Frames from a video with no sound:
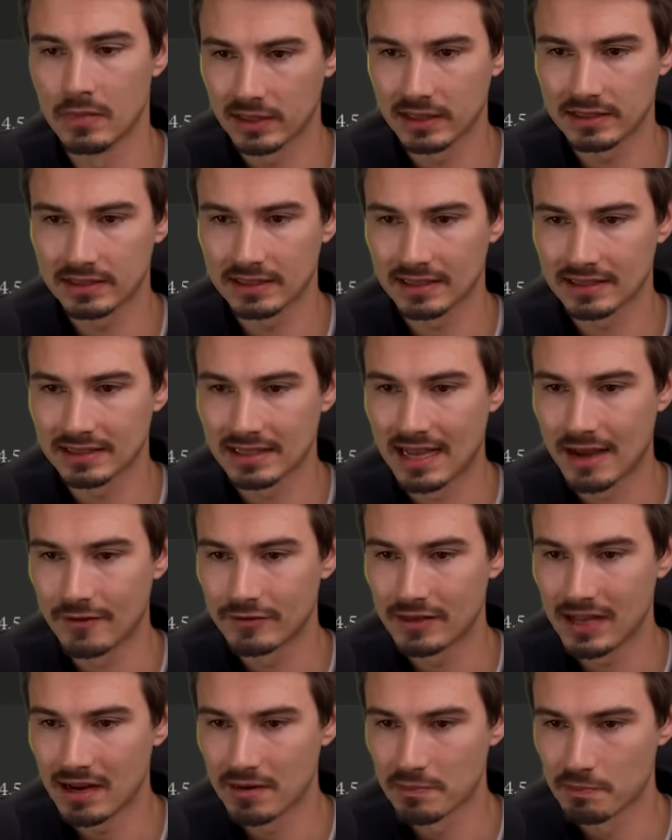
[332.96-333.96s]
This doesn't have
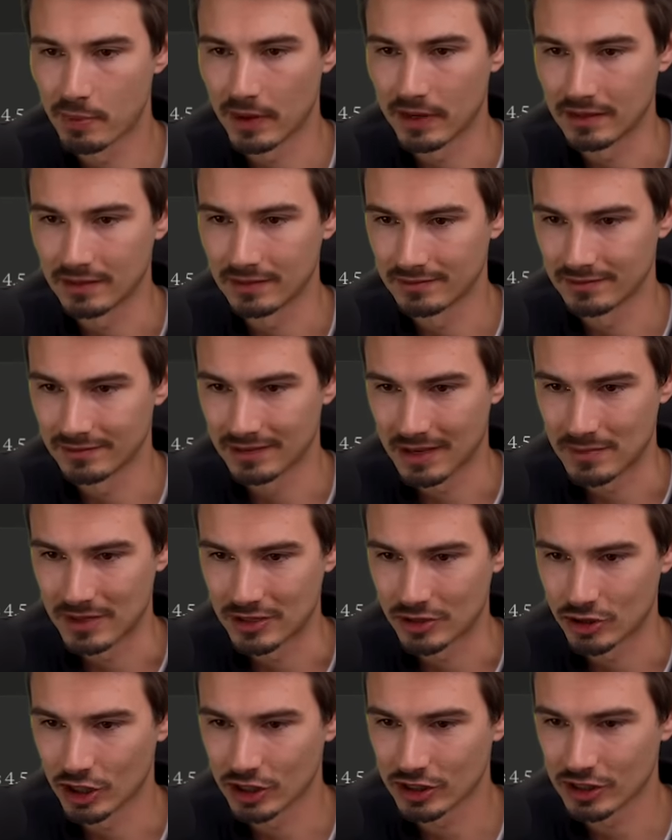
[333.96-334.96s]
that, but I
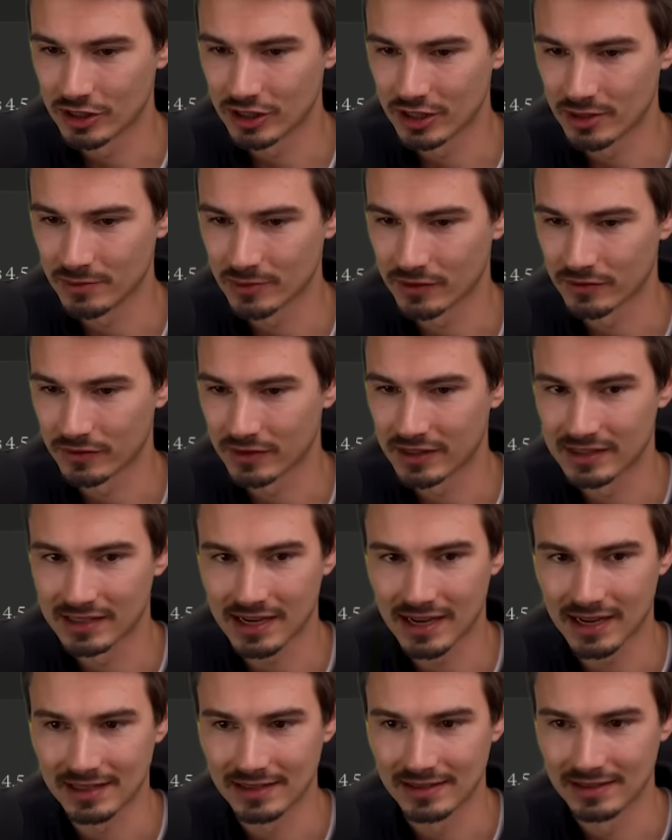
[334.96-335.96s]
mean, just in terms of
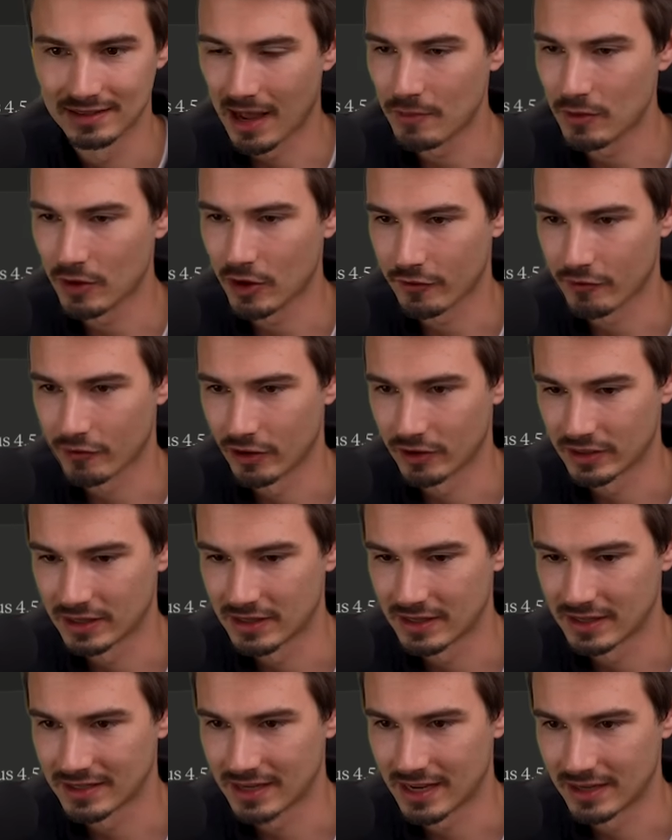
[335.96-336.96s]
design, I'm not a front
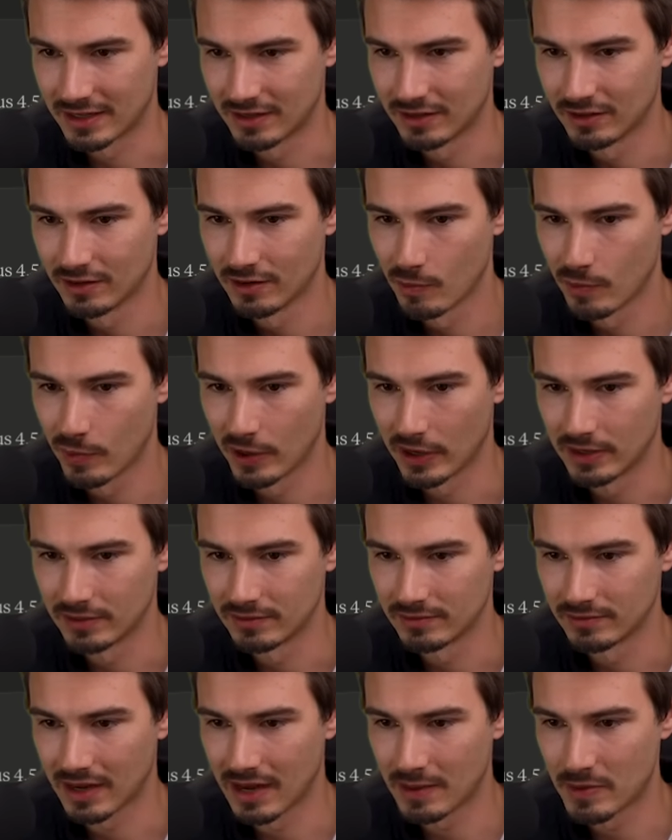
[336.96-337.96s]
end designer, but
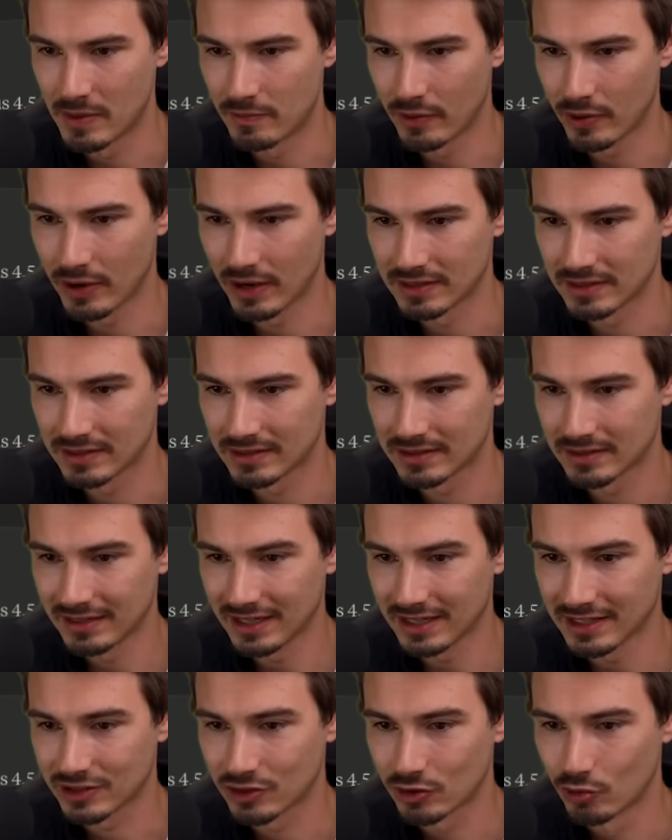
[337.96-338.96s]
I'm impressed.
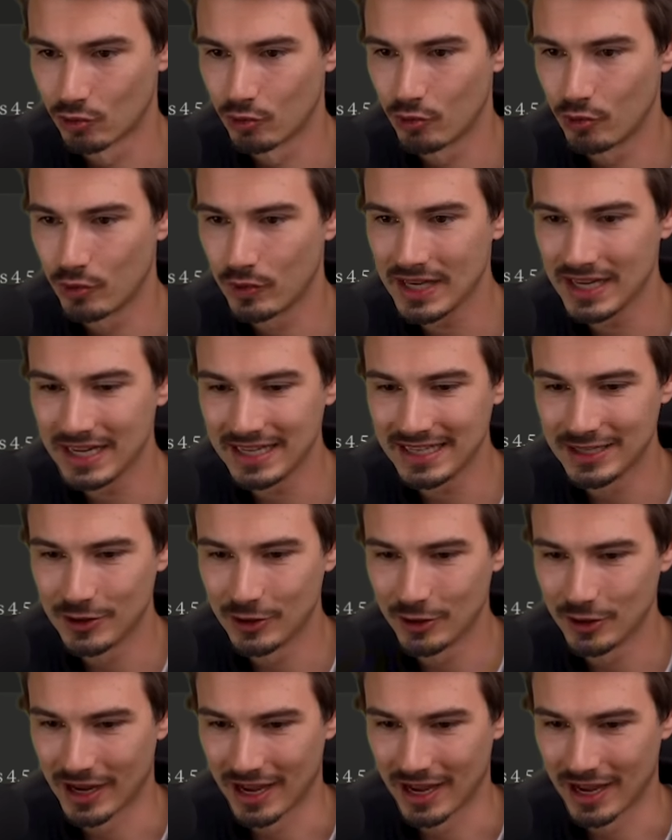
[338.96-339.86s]
That's really good,